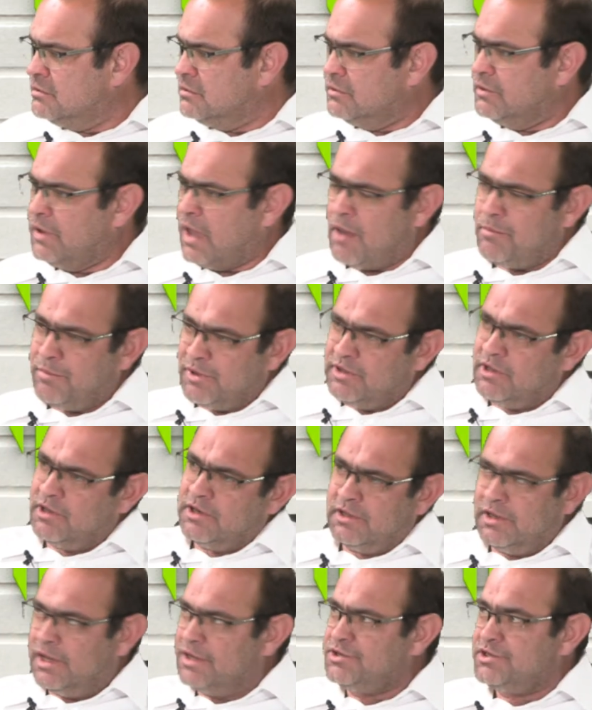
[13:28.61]
Yeah, but the
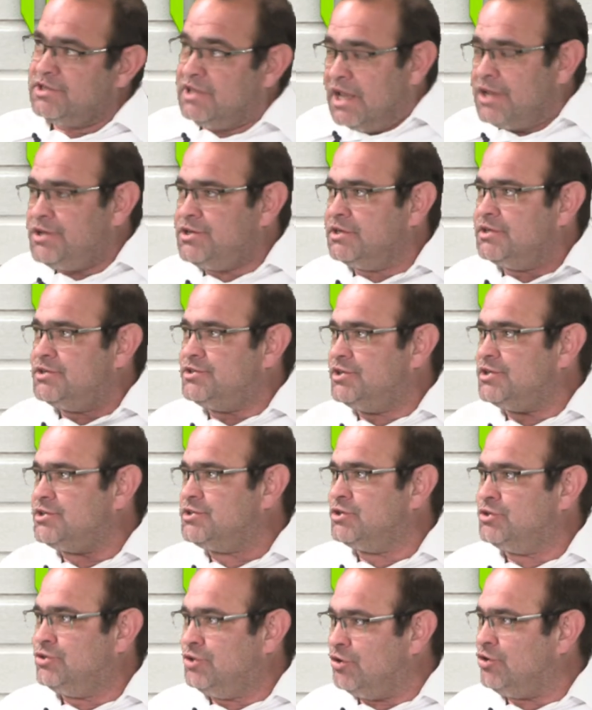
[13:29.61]
legislation is just
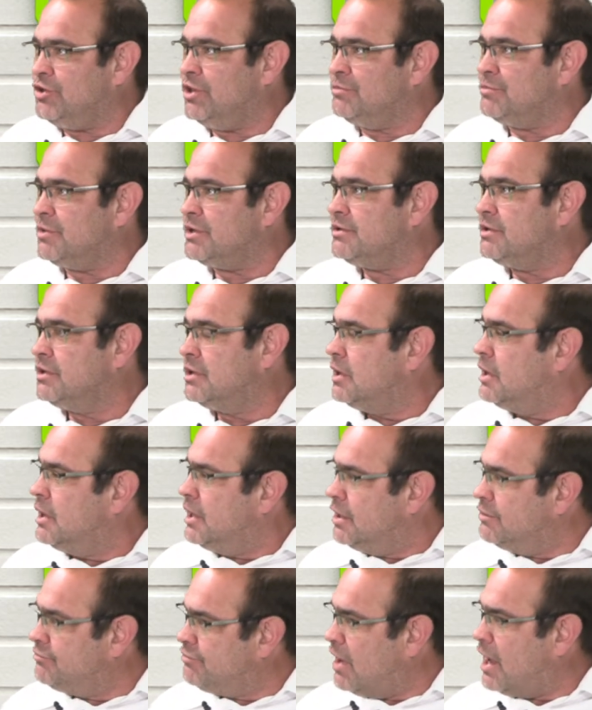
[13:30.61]
a document.
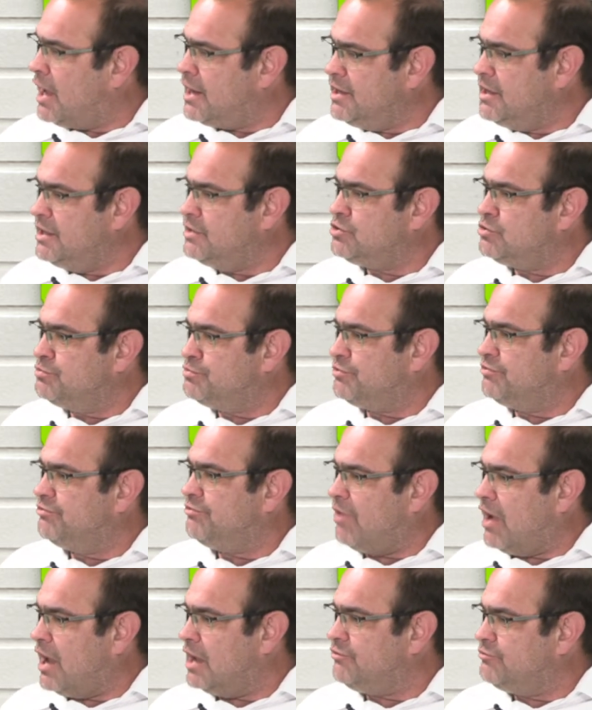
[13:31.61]
If I need to
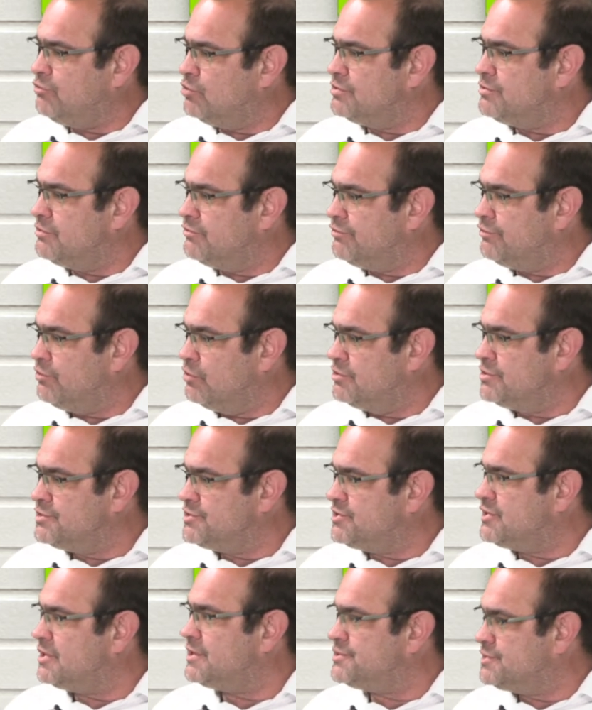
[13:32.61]
provide for the
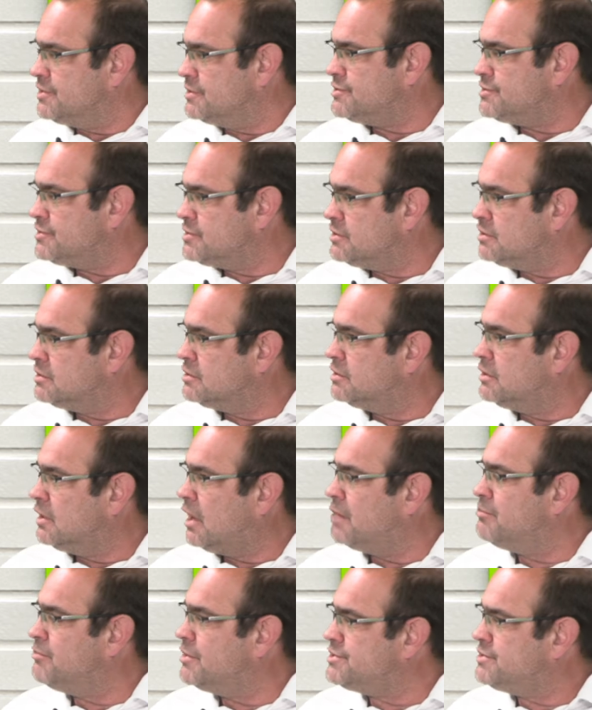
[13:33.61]
citizens,
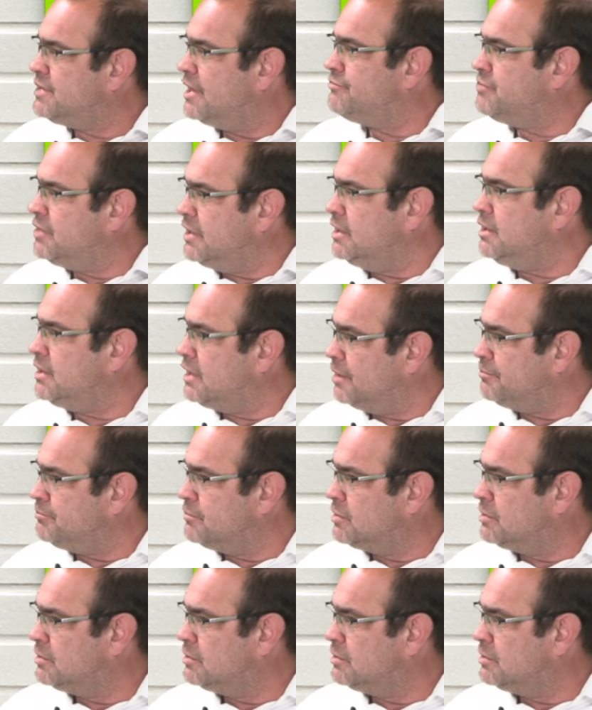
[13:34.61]
I must have an income.